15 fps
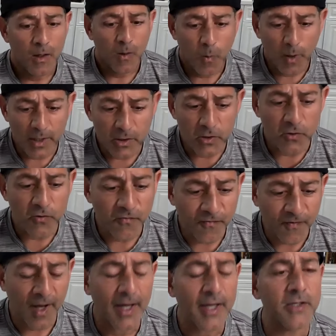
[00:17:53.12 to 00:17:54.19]
When you
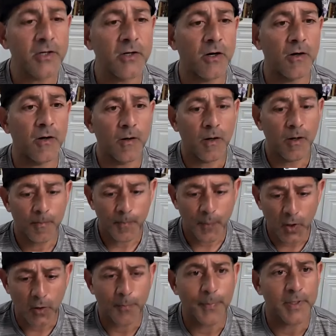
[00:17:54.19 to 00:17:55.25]
find your
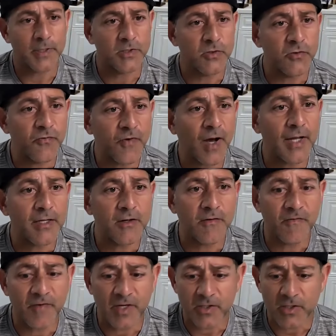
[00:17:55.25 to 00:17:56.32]
purpose, you find
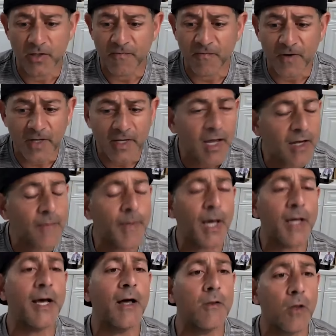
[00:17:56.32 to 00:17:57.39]
your vision, forget
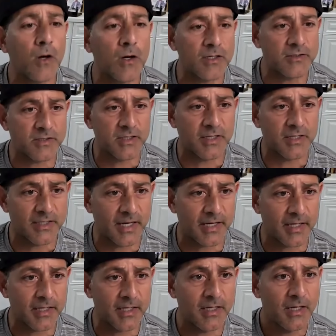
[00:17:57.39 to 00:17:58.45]
about how long it's going to
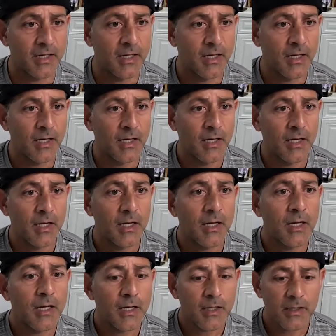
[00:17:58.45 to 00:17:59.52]
take.
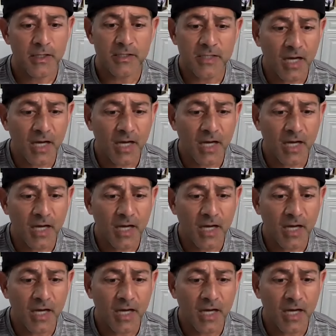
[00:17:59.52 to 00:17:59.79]
The